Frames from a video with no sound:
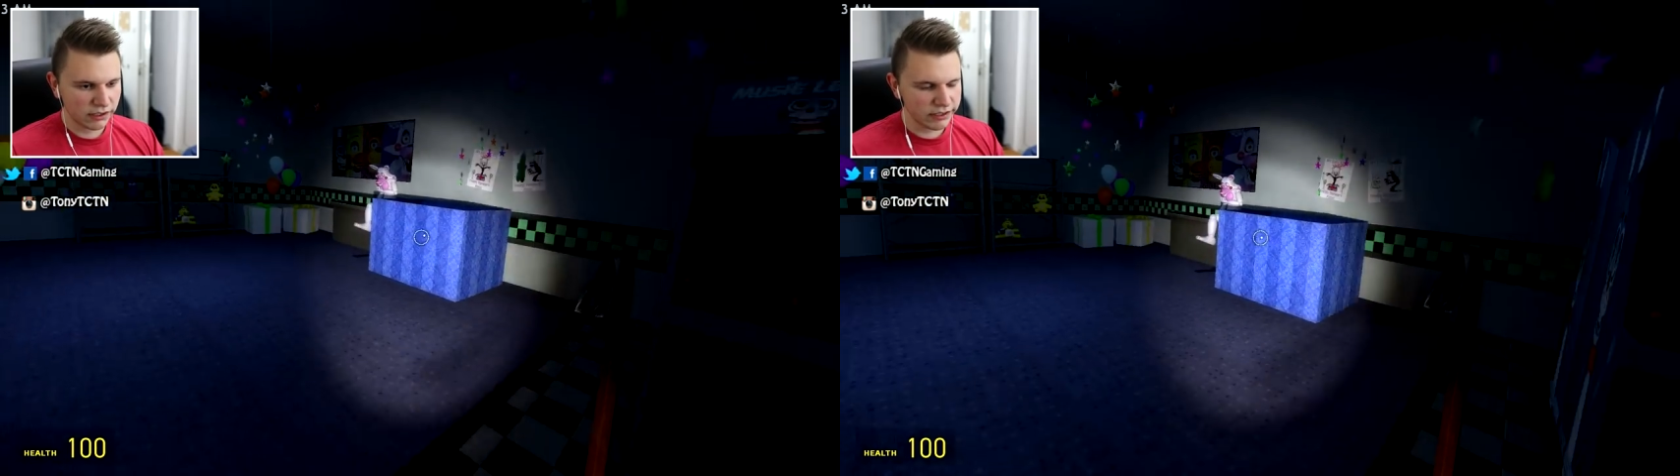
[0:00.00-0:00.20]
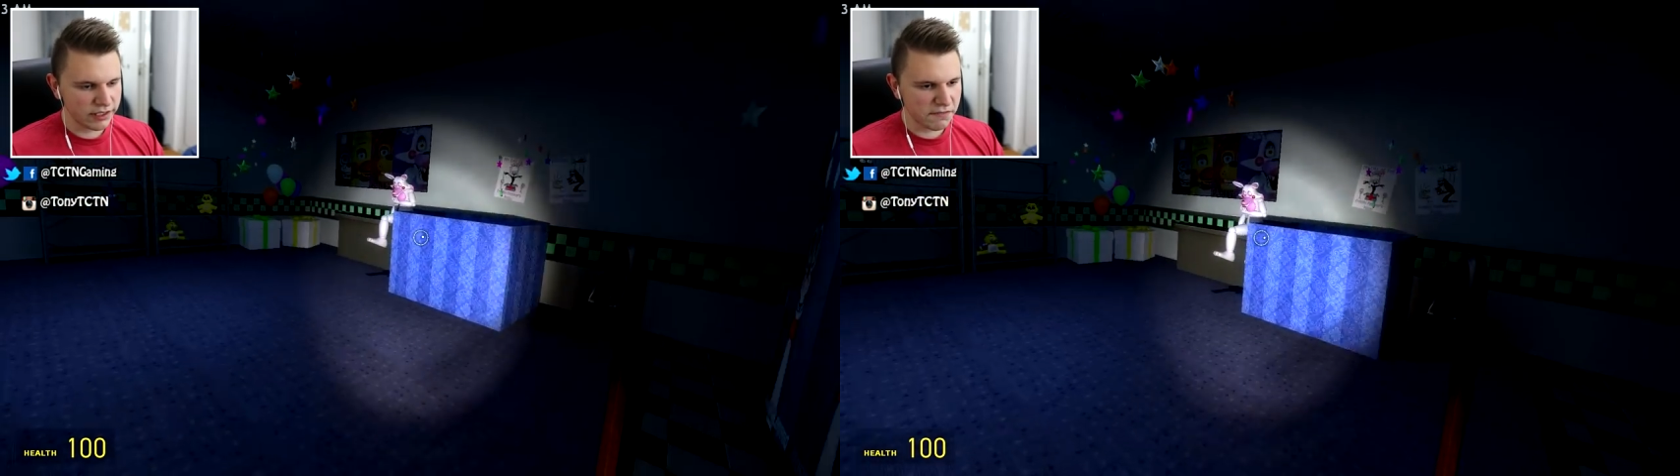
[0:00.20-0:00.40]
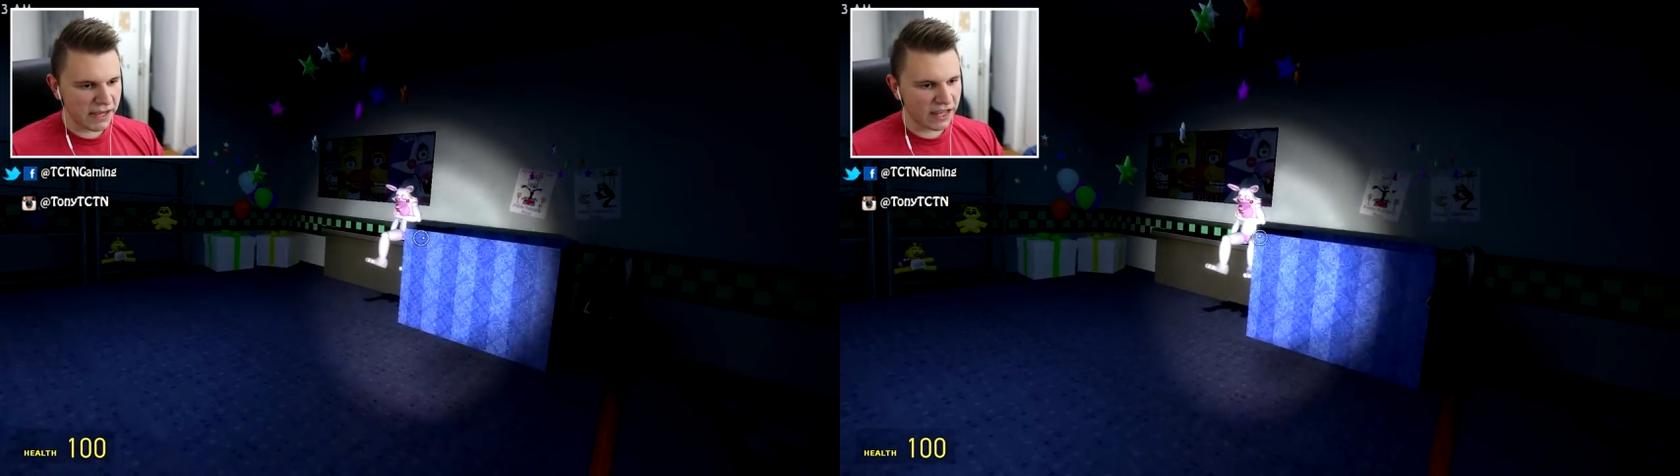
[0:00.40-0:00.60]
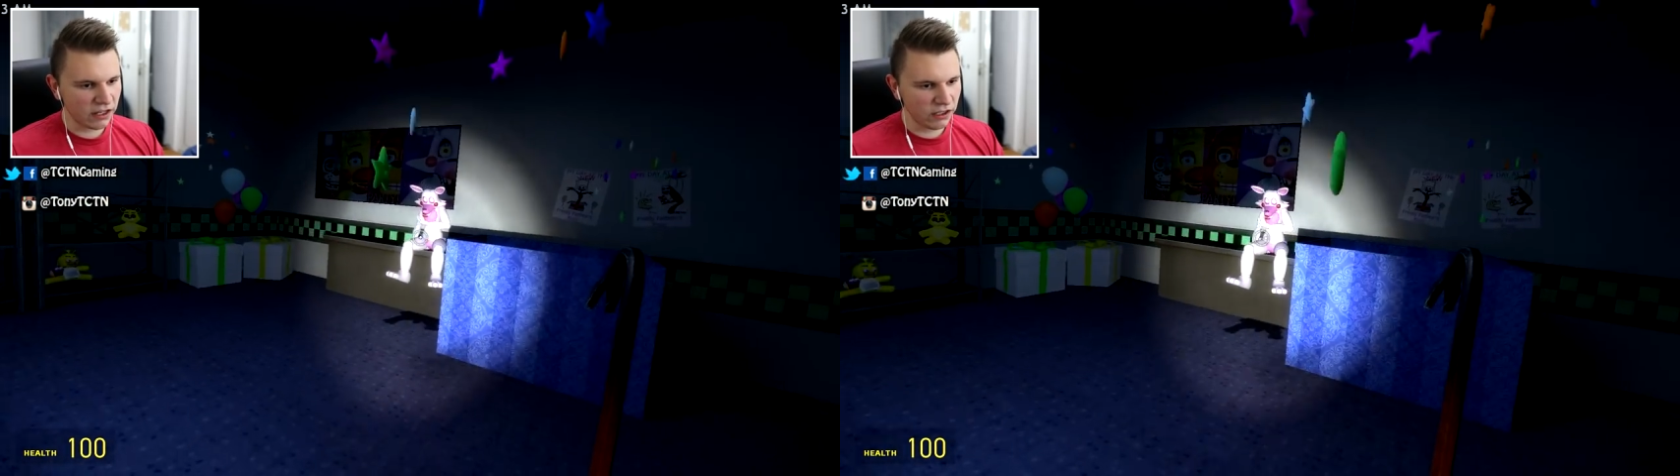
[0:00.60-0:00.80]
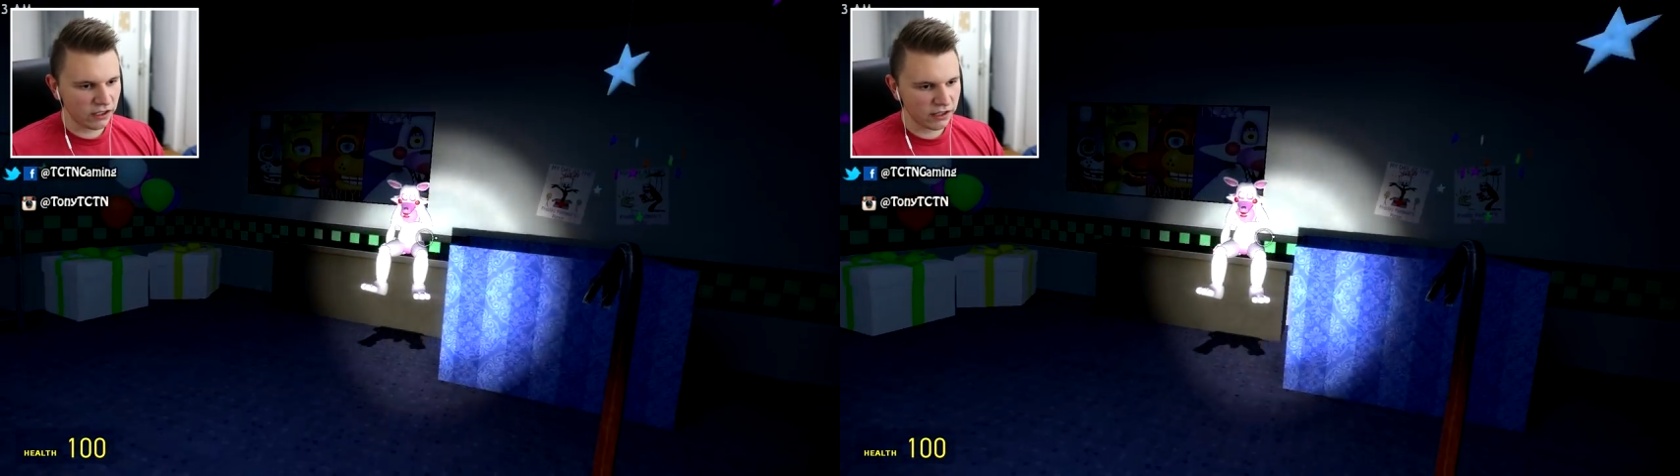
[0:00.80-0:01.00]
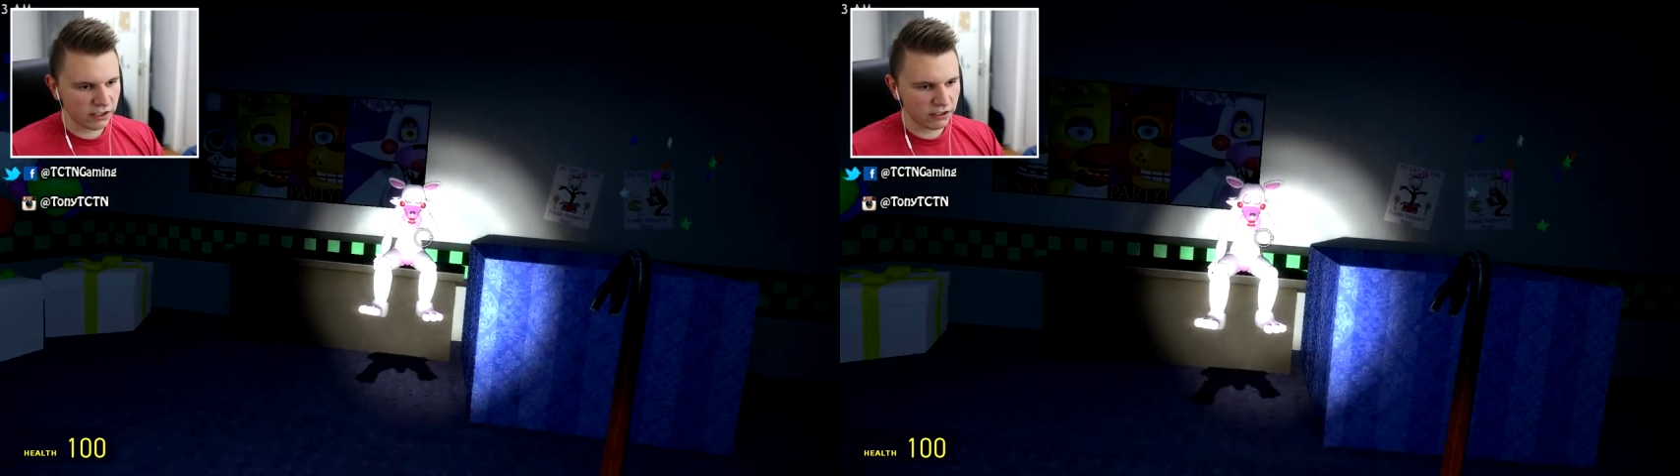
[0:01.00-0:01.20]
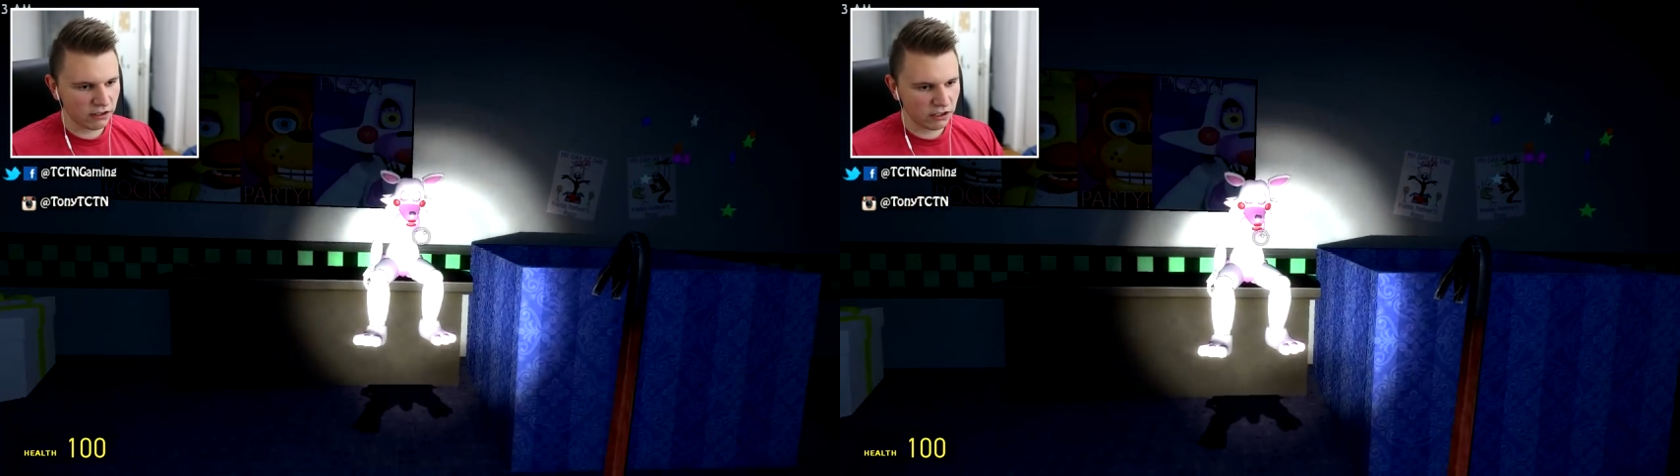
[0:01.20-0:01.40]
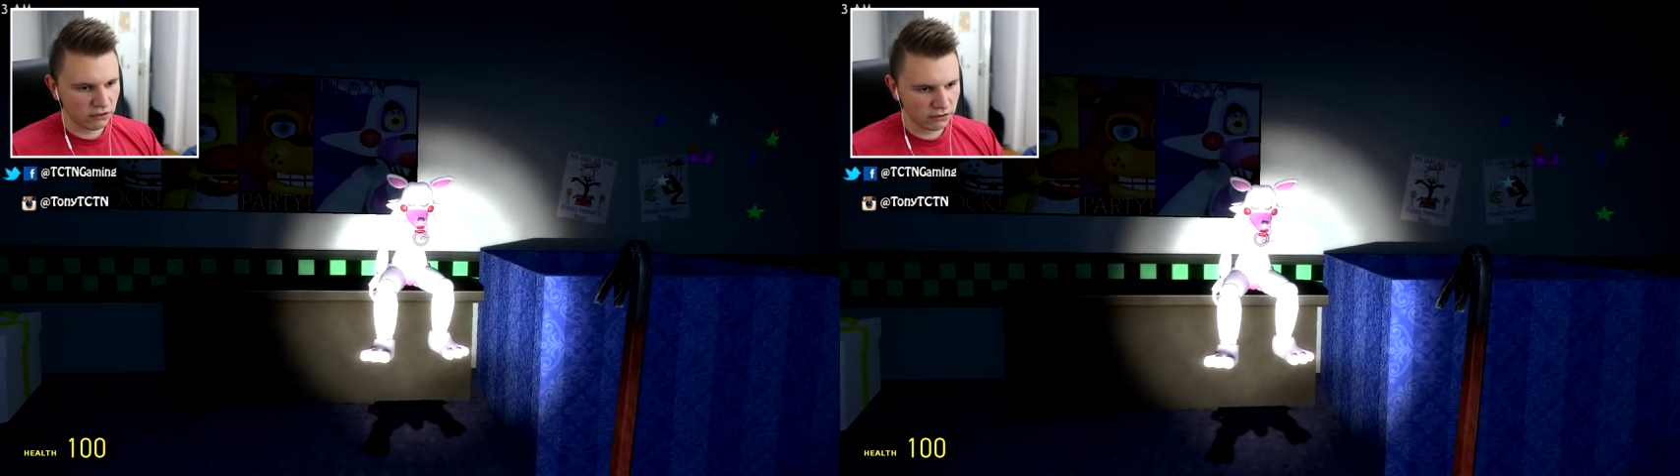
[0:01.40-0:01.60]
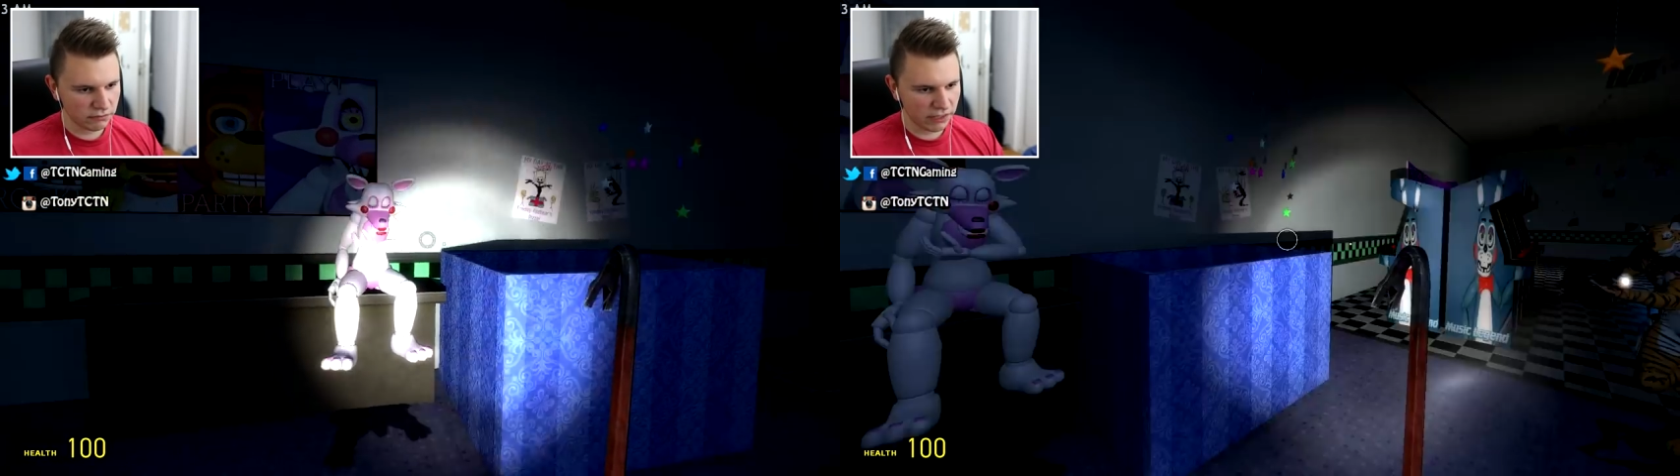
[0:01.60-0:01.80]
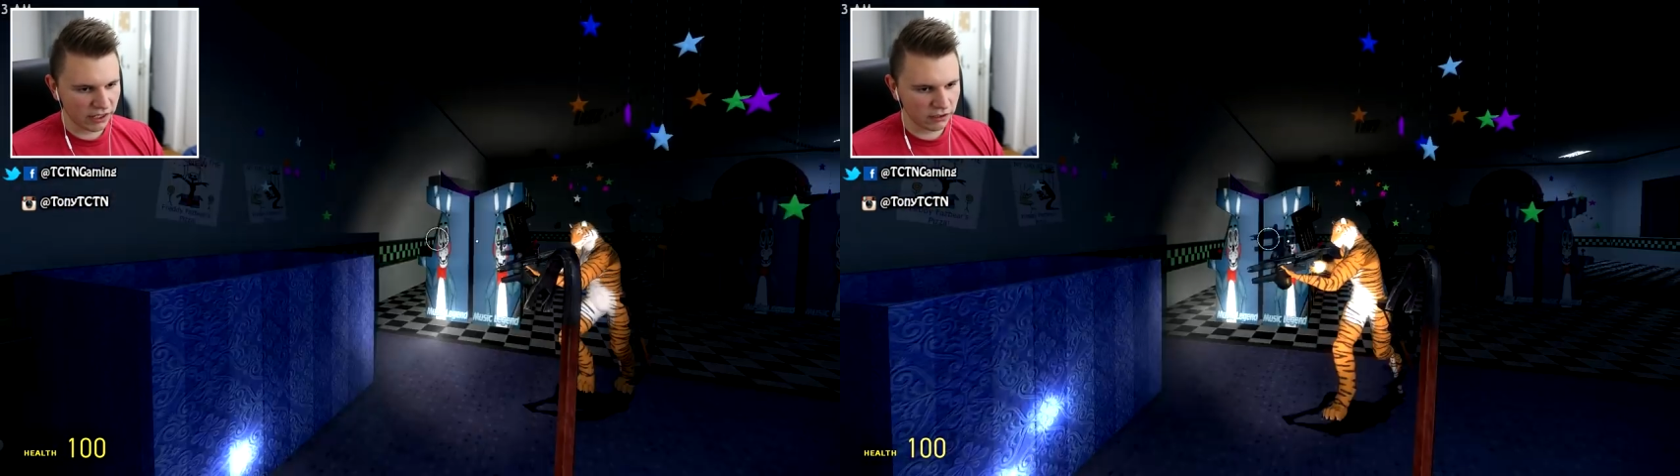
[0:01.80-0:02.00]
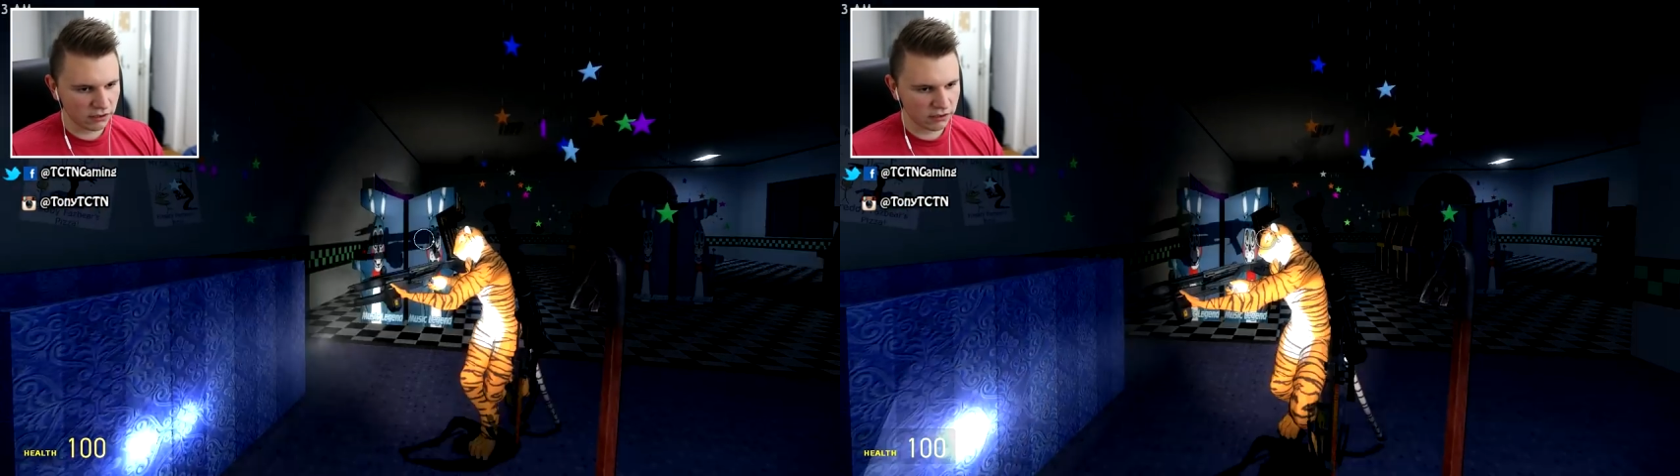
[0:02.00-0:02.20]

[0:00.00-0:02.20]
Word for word: This is Mangle. I think you know Mangle.